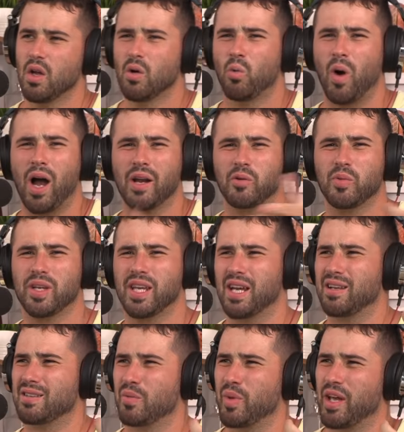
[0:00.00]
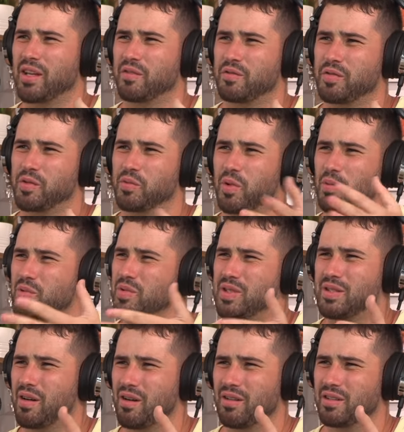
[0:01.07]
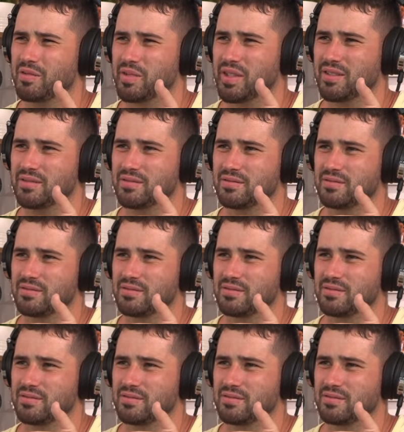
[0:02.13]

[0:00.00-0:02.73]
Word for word: why did we get into banging fruit? What was he talking about?